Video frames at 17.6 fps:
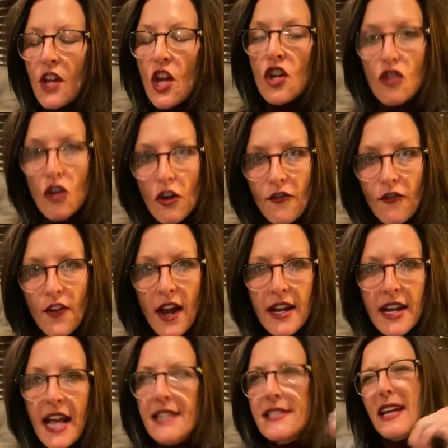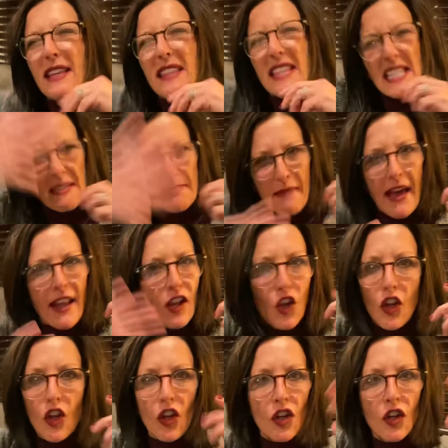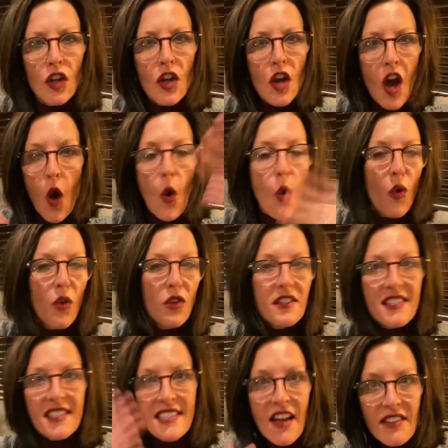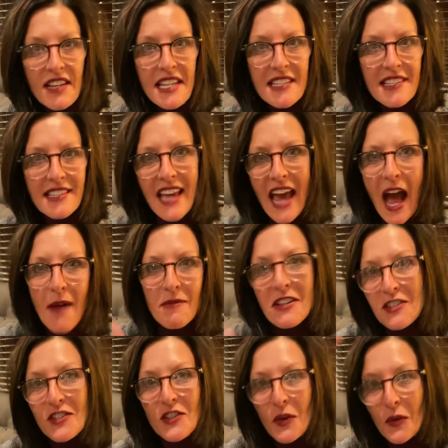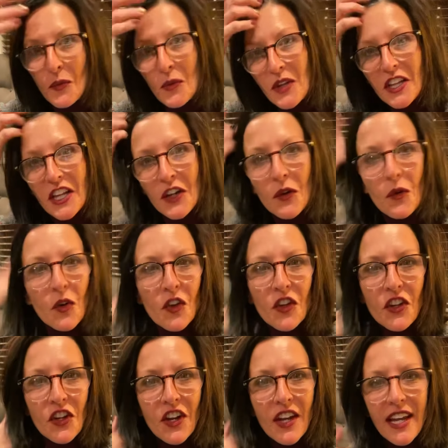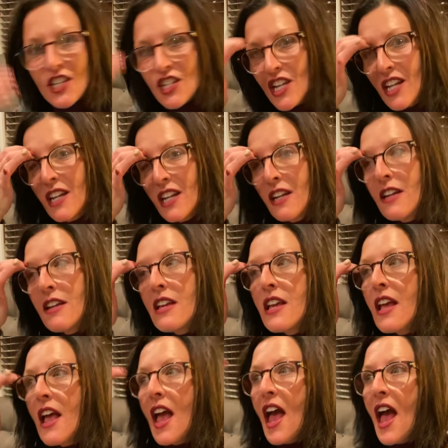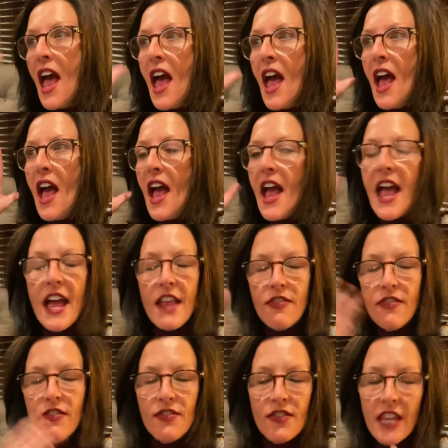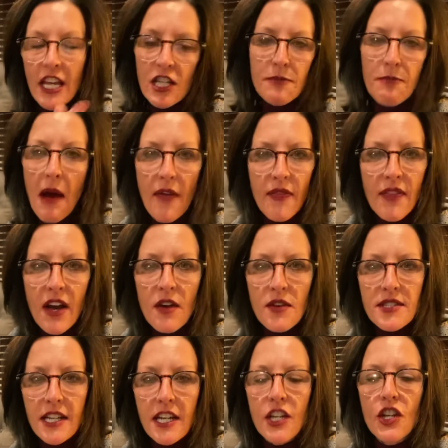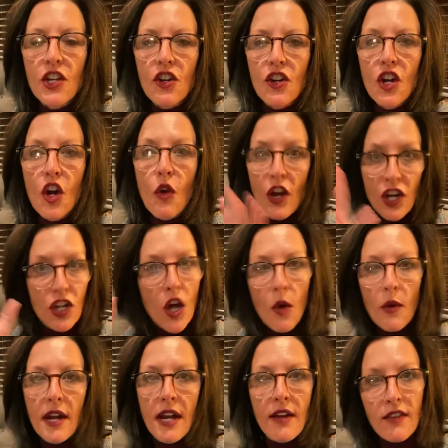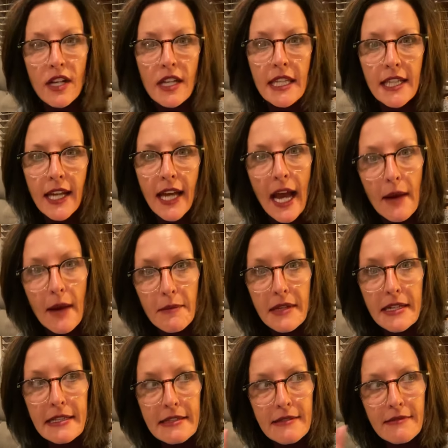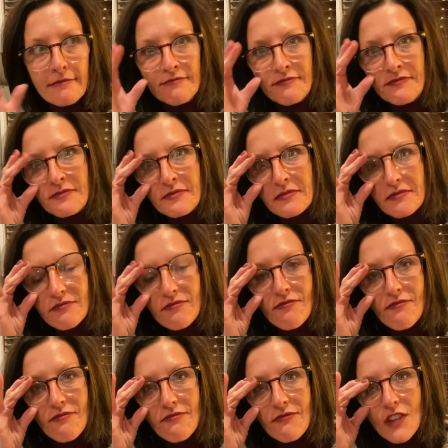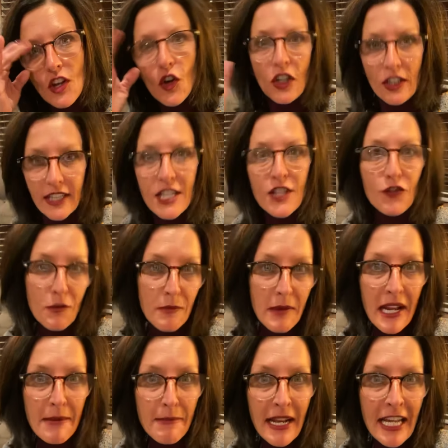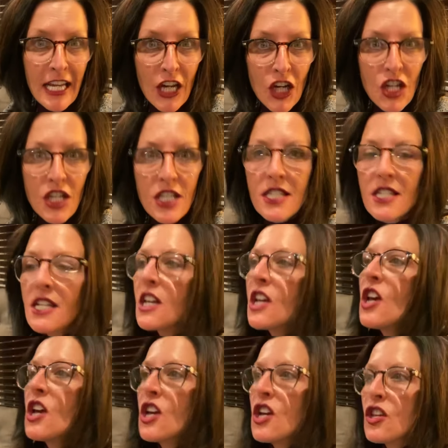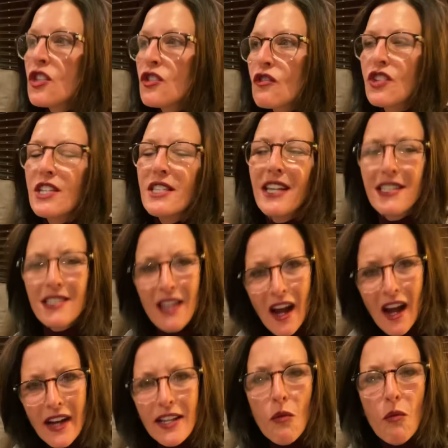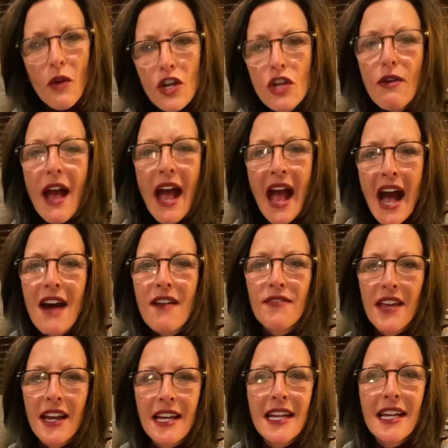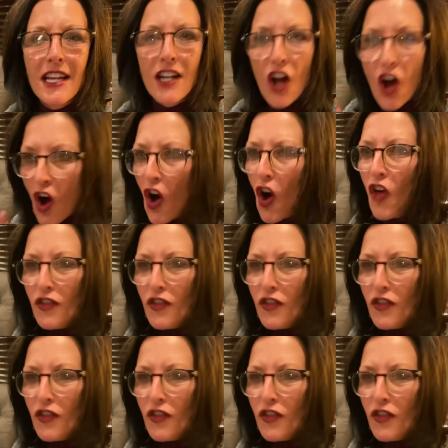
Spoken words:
girlfriend has like these metal old 70s cabinets. They're really cool in her kitchen. And they just bought the house like a year ago, and no one ever cleaned the cabinets, or at least for many, many years. So she's like, Tanya, what do you have that can get all